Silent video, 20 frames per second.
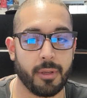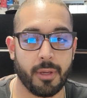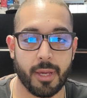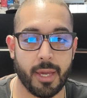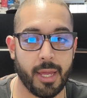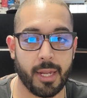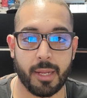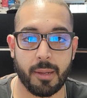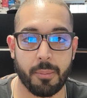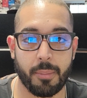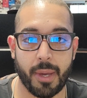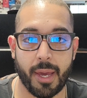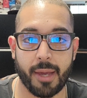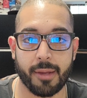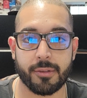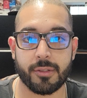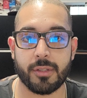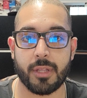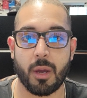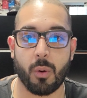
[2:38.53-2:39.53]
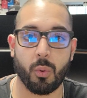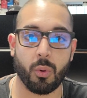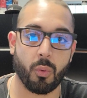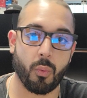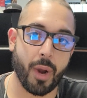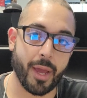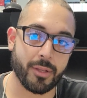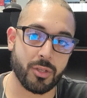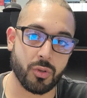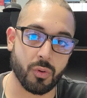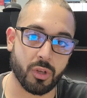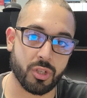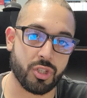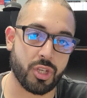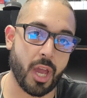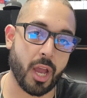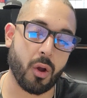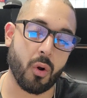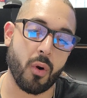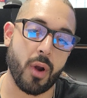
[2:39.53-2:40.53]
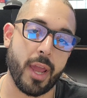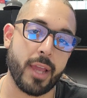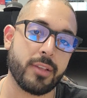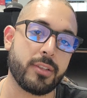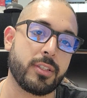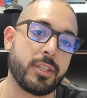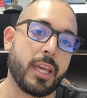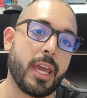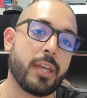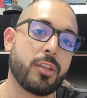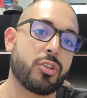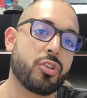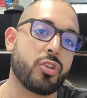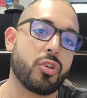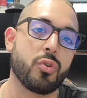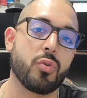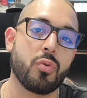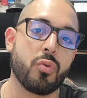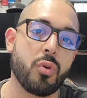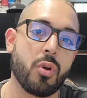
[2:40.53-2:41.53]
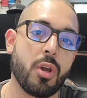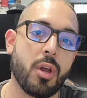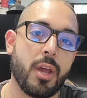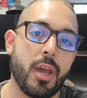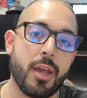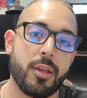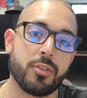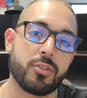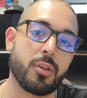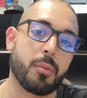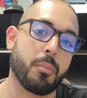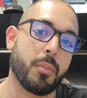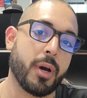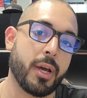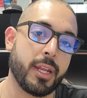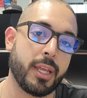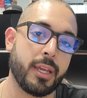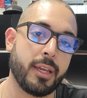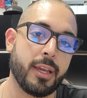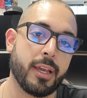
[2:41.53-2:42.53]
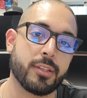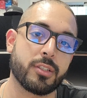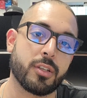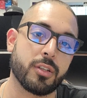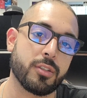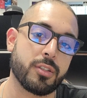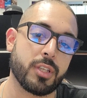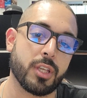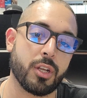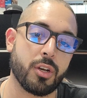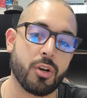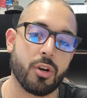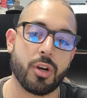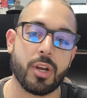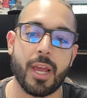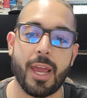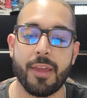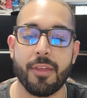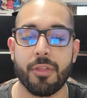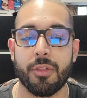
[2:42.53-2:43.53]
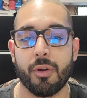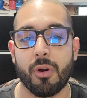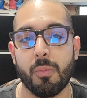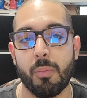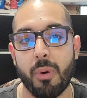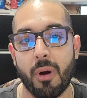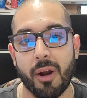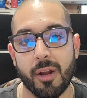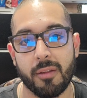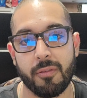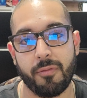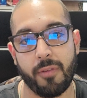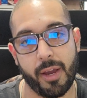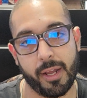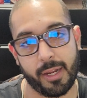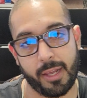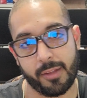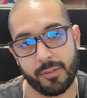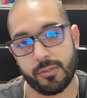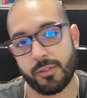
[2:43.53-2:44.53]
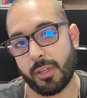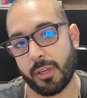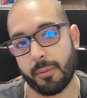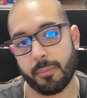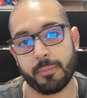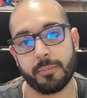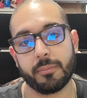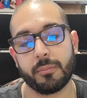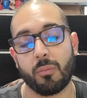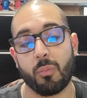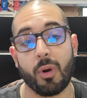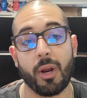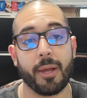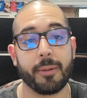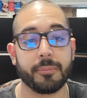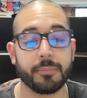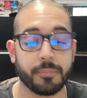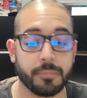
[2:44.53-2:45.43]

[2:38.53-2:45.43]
any banks that will write you a check or ACH you some money is considered a third-party financing, right?